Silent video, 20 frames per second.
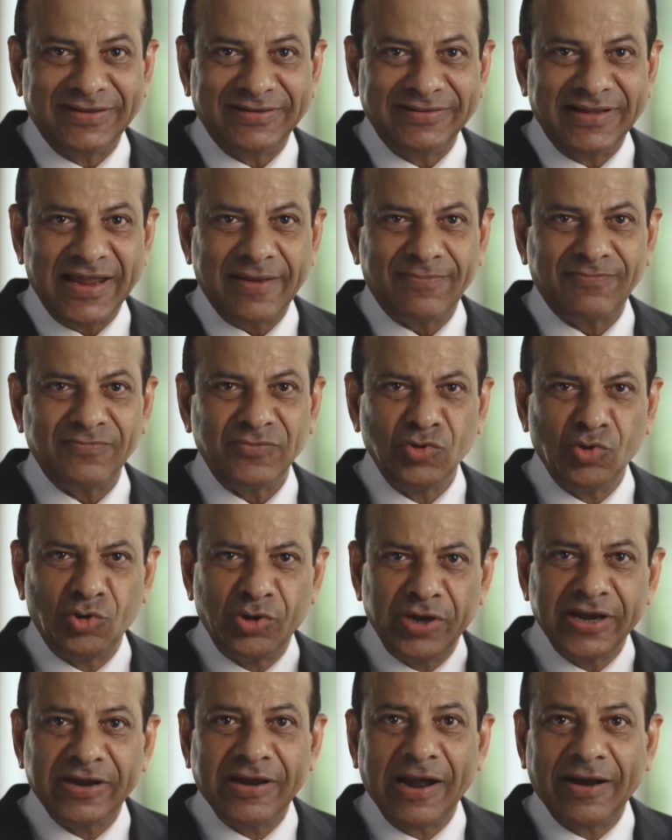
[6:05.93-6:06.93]

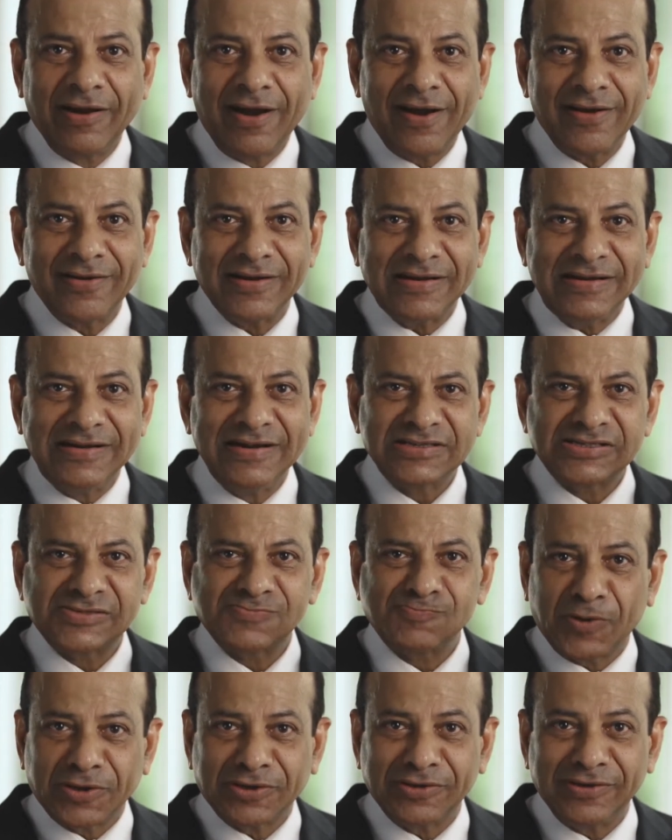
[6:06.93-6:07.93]
Yuri Gagarin,
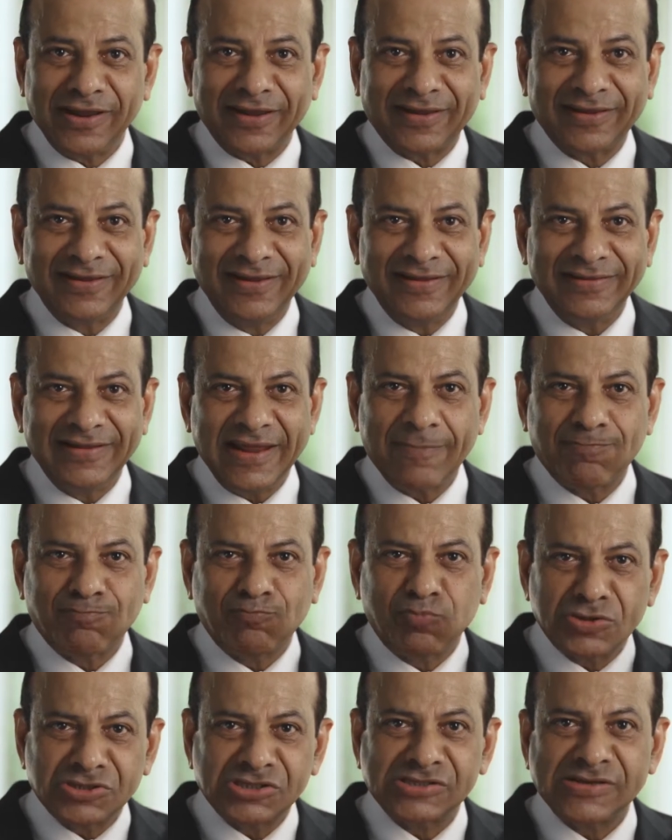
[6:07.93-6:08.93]
Sputnik, they
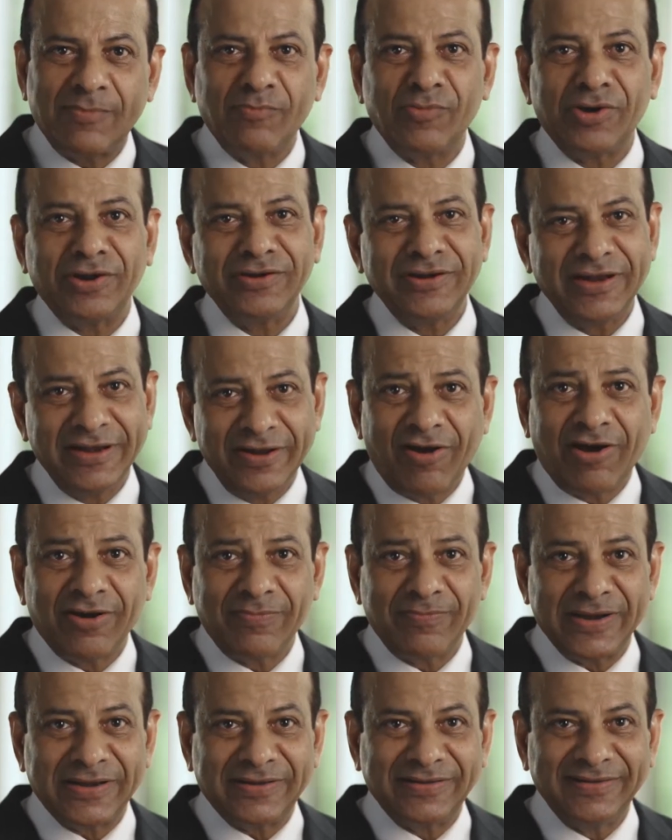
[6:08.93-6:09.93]
put someone in
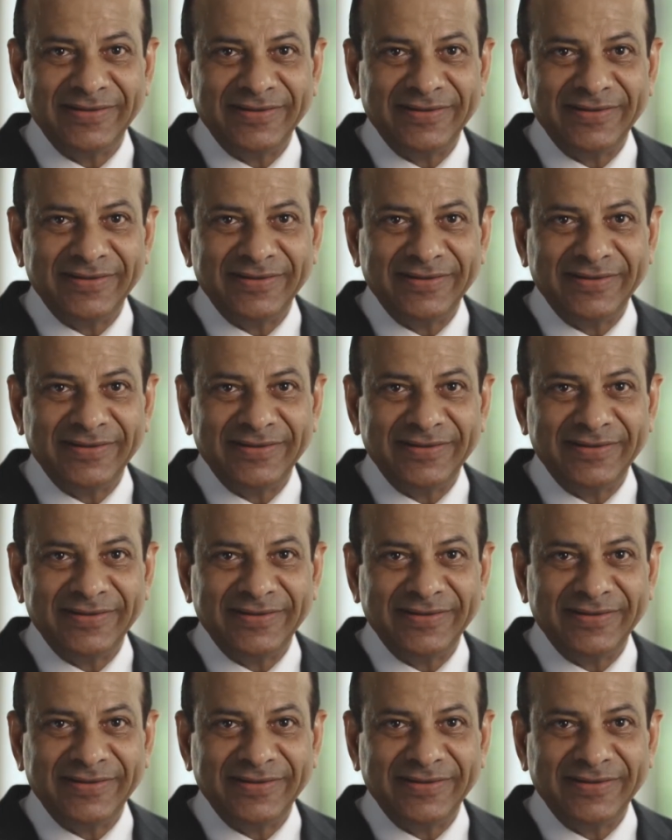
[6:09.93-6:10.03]
orbit.